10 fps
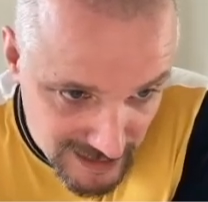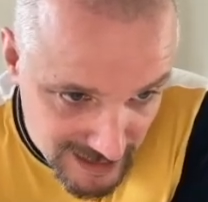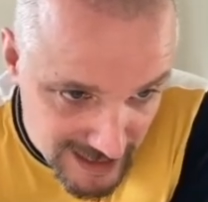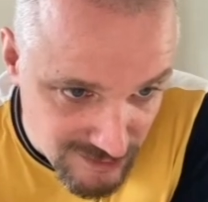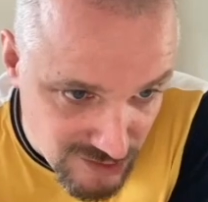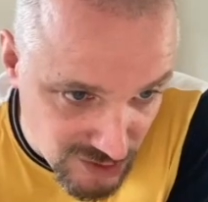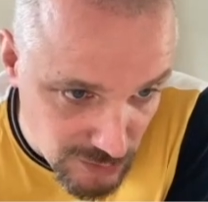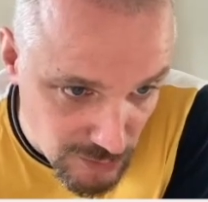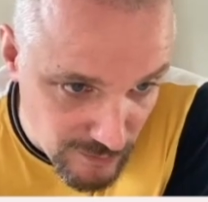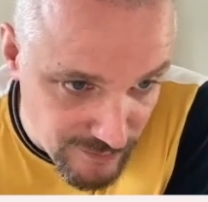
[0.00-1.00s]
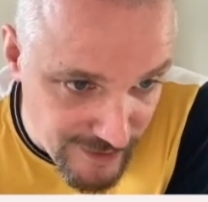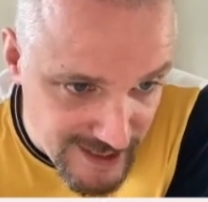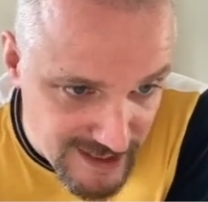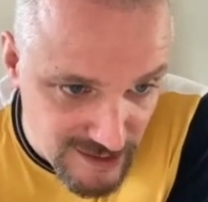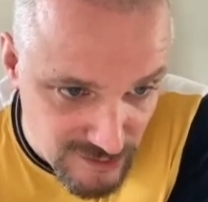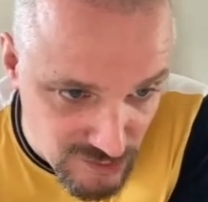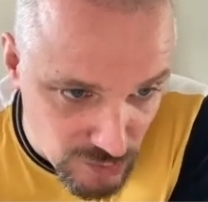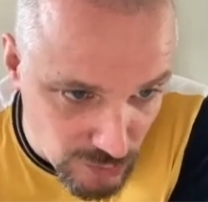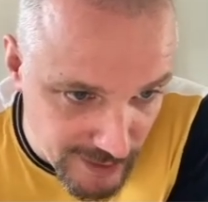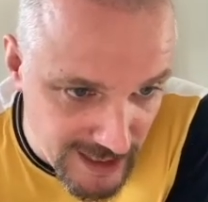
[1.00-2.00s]
into this
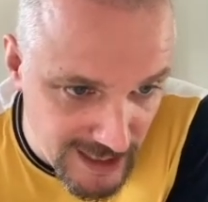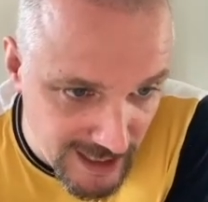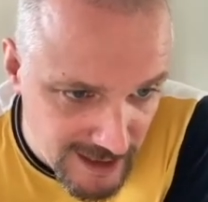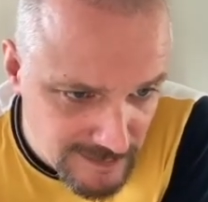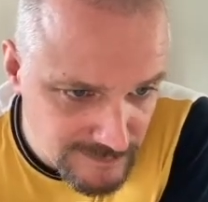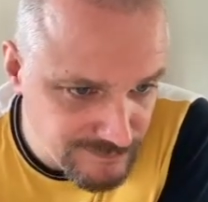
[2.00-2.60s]
zone here,